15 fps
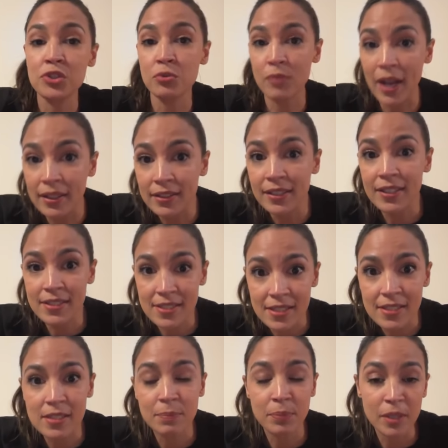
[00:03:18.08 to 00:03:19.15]
is directly
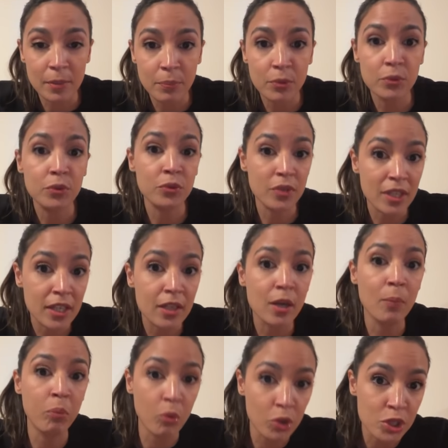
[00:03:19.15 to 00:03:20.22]
assist people who need
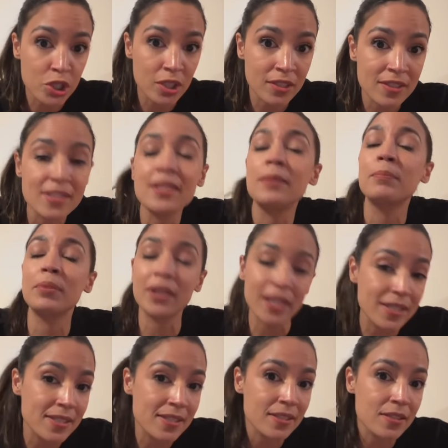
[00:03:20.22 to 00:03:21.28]
abortions in
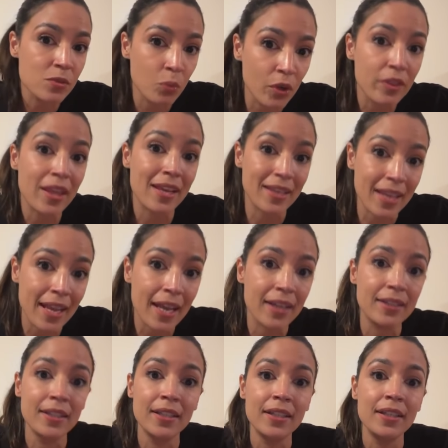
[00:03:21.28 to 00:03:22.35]
places where they
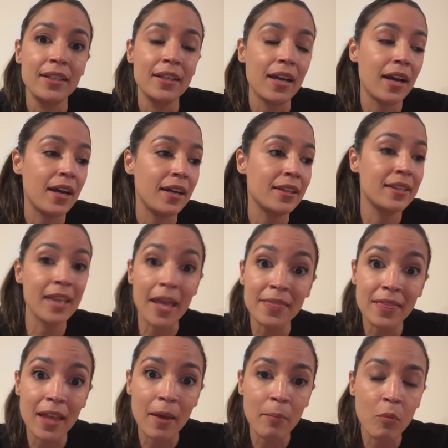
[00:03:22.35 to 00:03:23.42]
can't
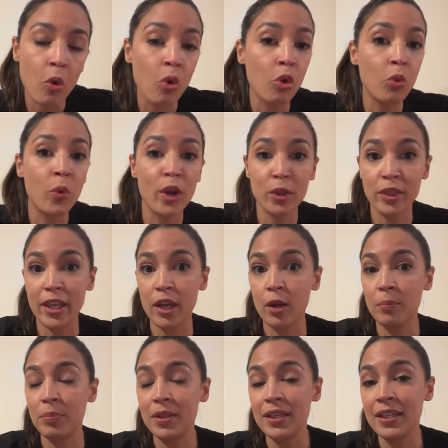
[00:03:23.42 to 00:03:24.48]
get them, or where they
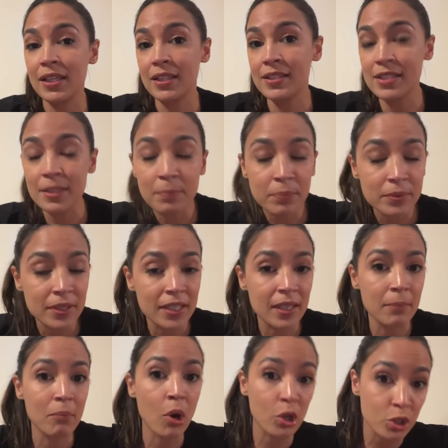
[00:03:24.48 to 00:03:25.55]
are being
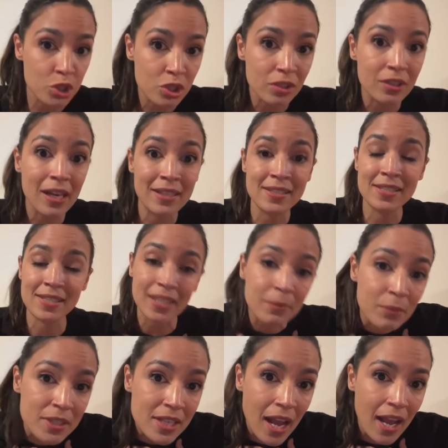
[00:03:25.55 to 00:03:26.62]
deeply marginalized,
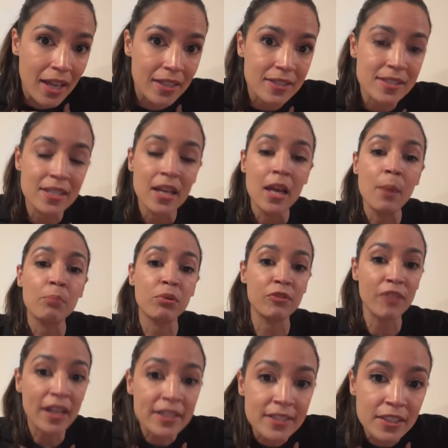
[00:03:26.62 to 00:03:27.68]
stigmatized,
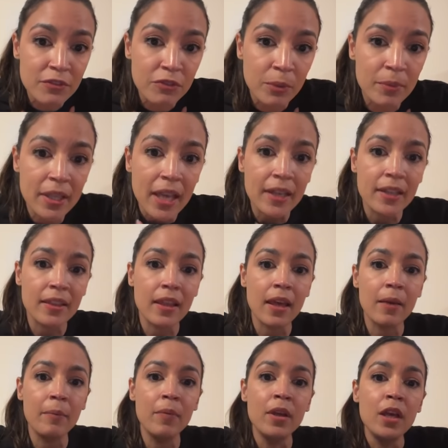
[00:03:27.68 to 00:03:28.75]
prevented from getting
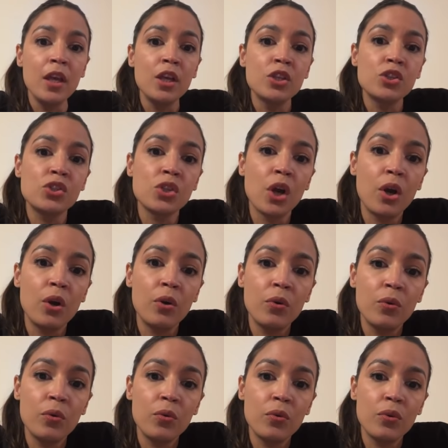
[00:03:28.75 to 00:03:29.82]
them.
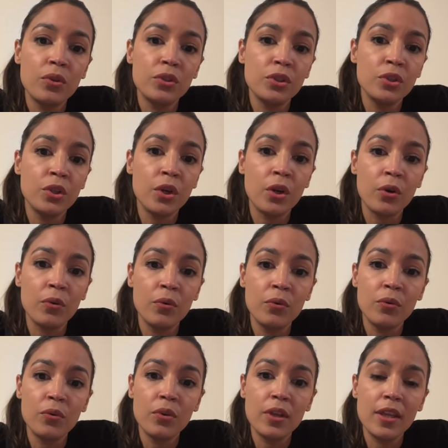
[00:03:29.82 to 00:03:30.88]
So, you know,